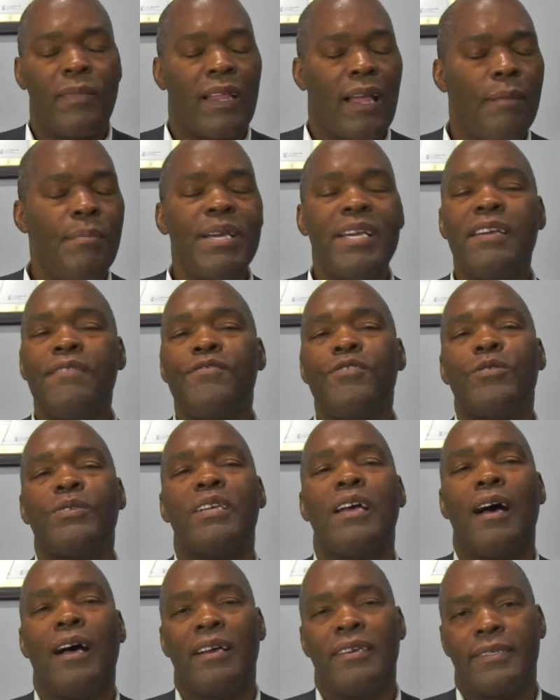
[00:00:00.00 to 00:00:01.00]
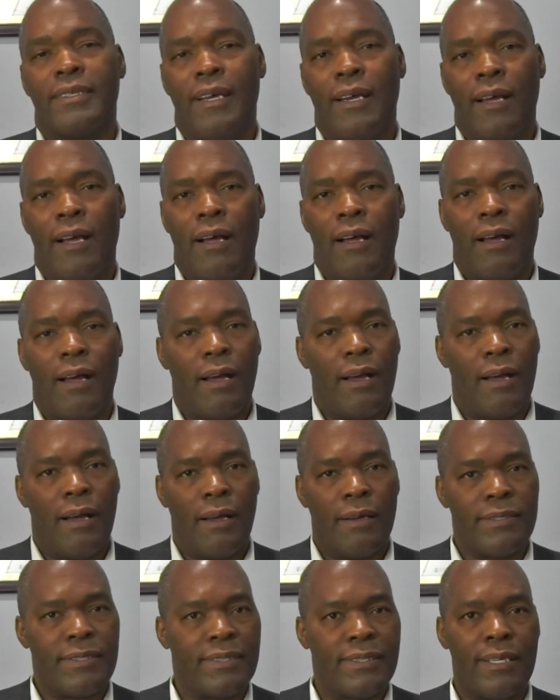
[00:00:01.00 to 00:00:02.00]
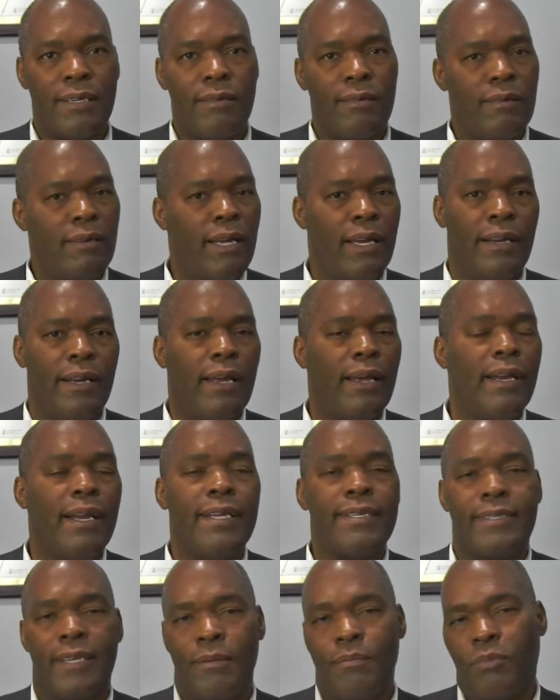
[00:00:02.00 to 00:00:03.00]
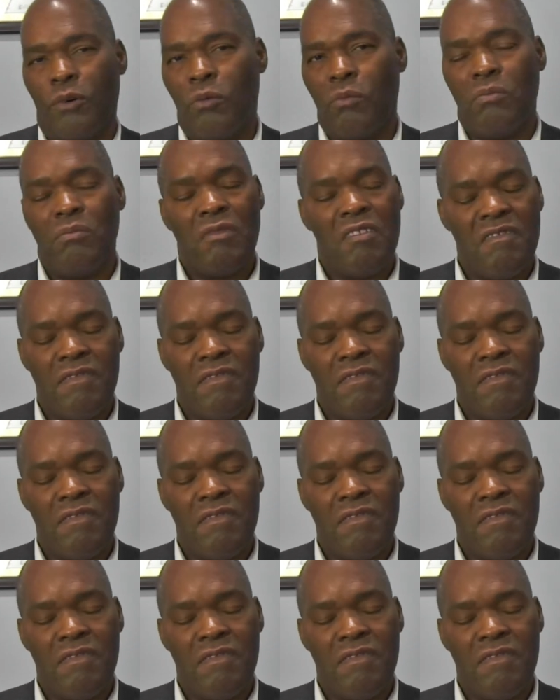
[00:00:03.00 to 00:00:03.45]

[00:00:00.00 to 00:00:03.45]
Let me give you an example.